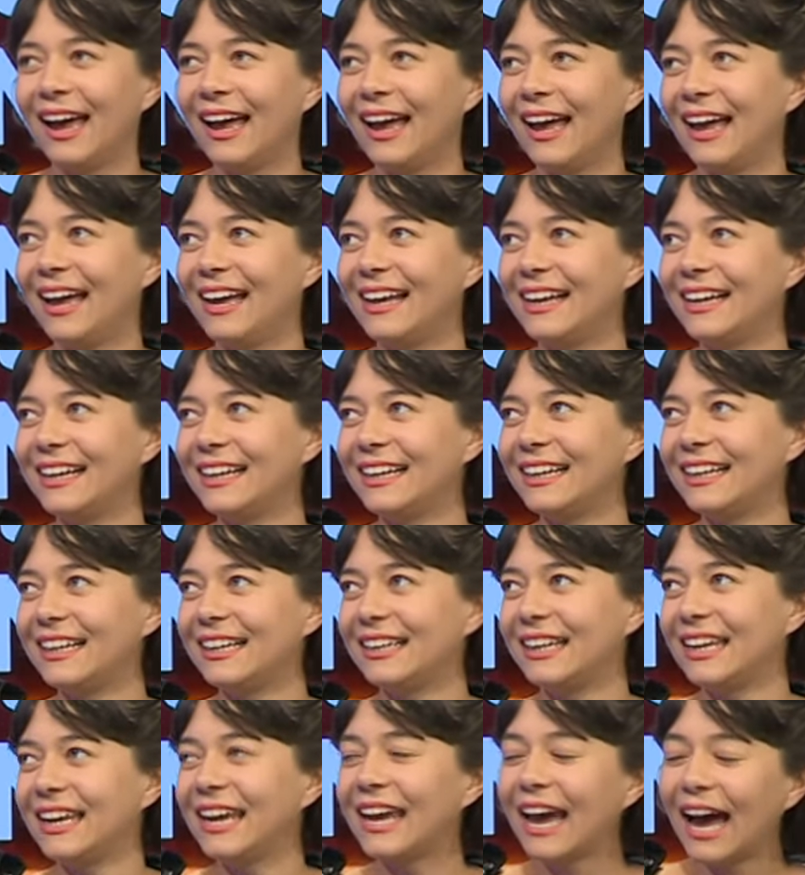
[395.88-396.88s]

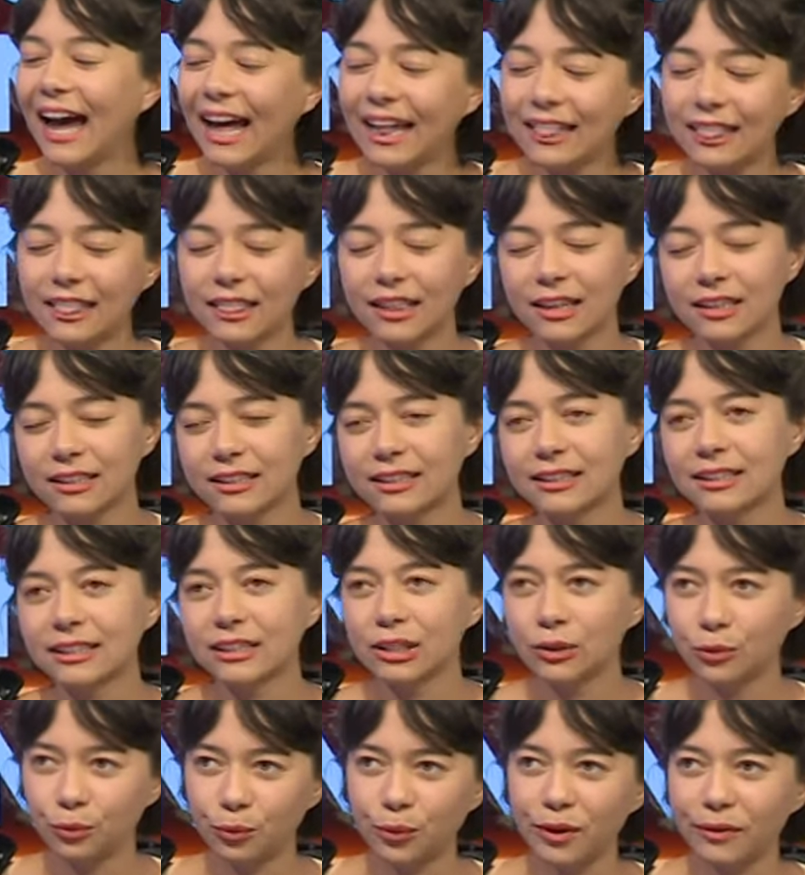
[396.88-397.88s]
and he had this
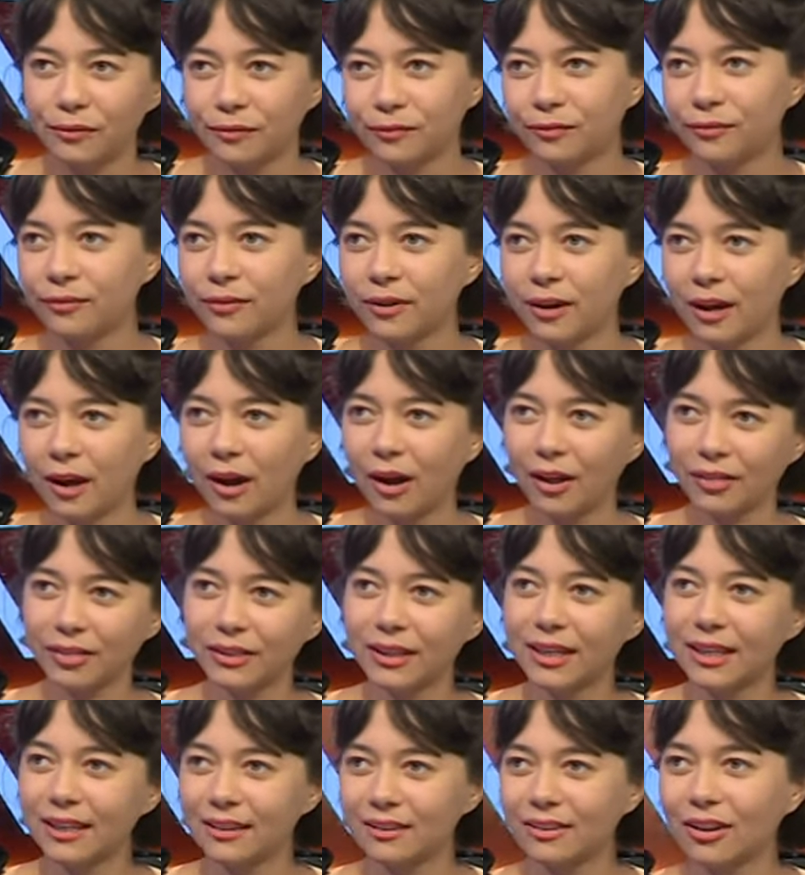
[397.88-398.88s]
riff on the
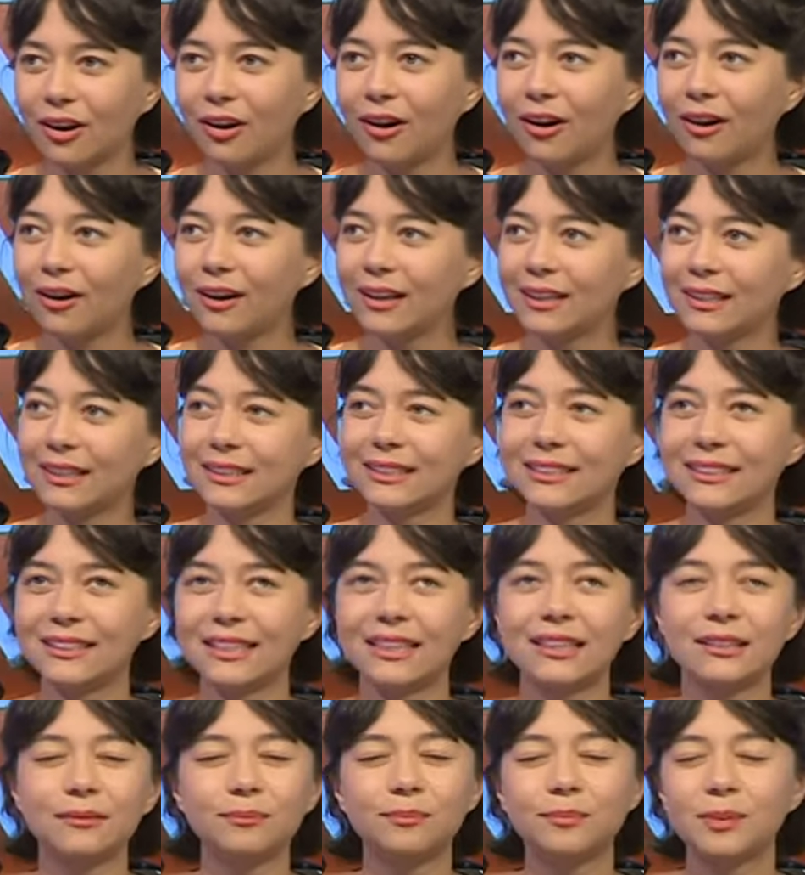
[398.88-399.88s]
guitar and he
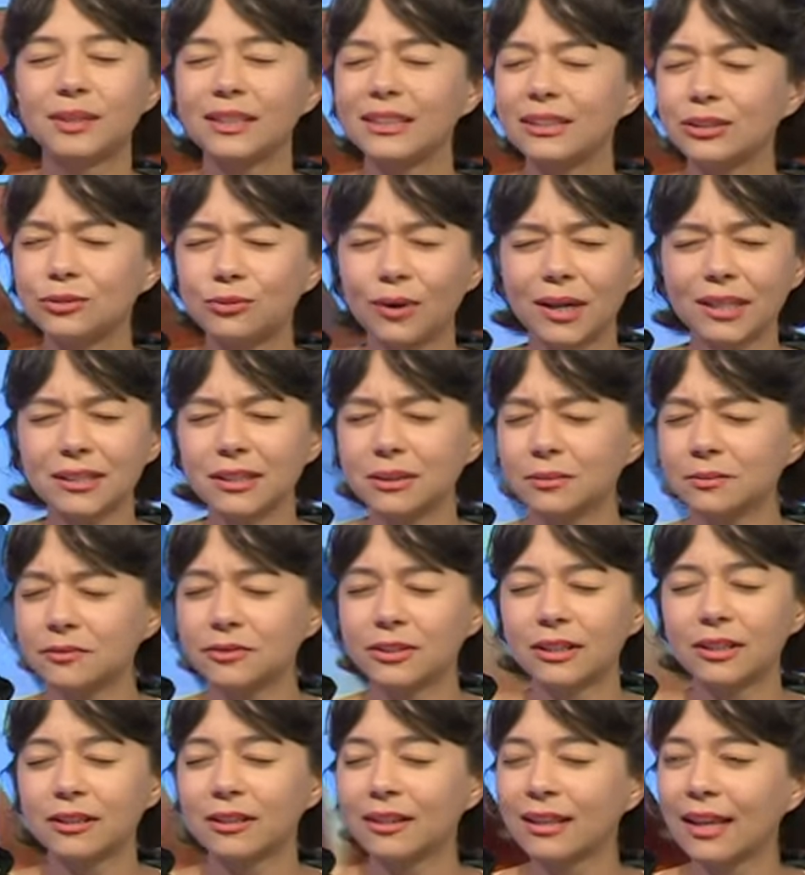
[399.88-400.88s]
said please write
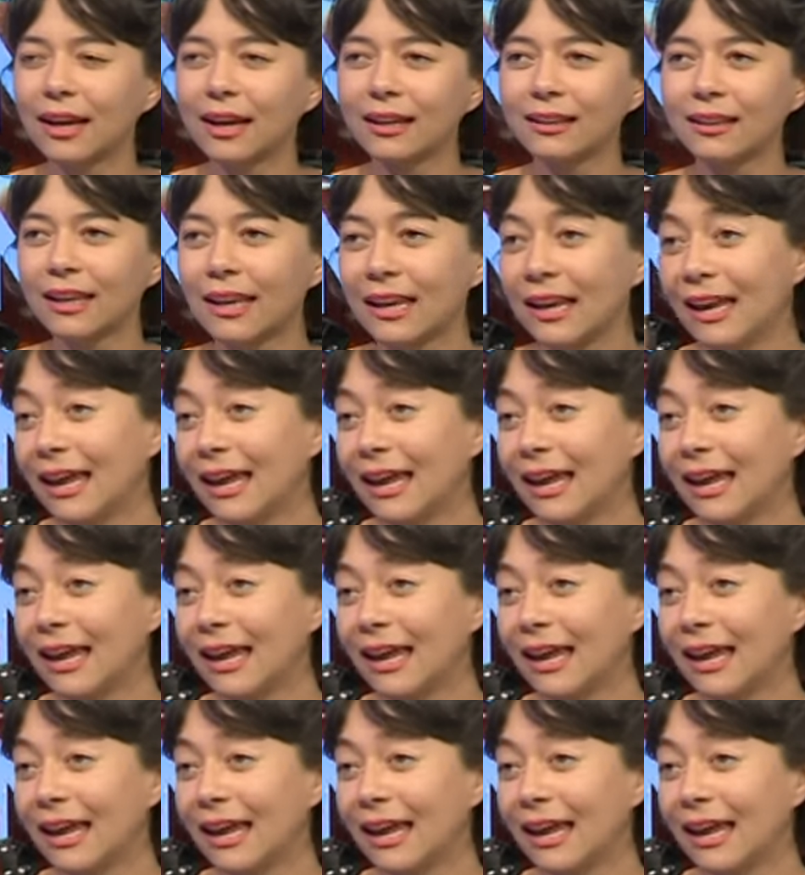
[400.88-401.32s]
something on that